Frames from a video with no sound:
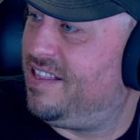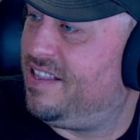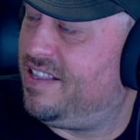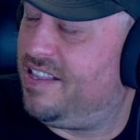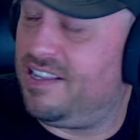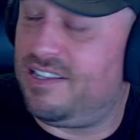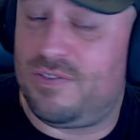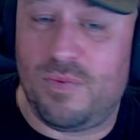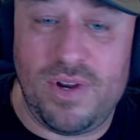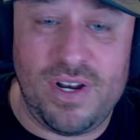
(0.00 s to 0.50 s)

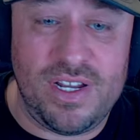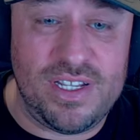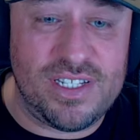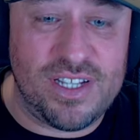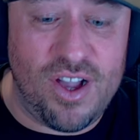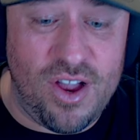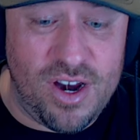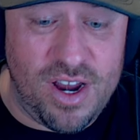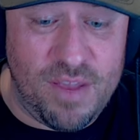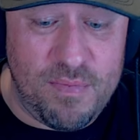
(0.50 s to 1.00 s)
This one is
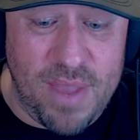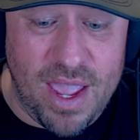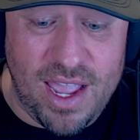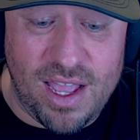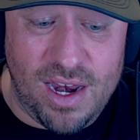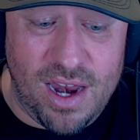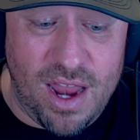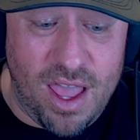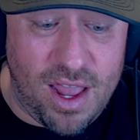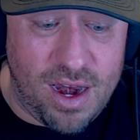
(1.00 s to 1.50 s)
going to make
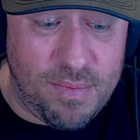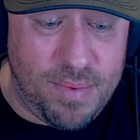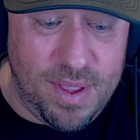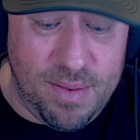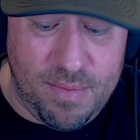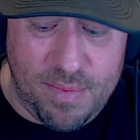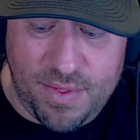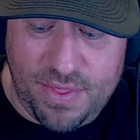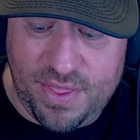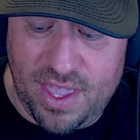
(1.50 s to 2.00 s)
a lot of
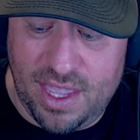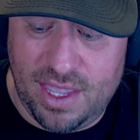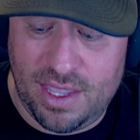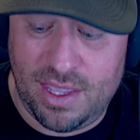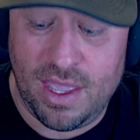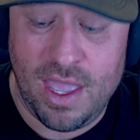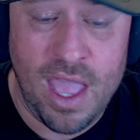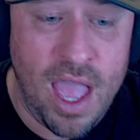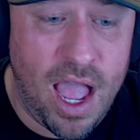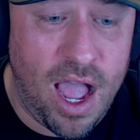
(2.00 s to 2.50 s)
people think.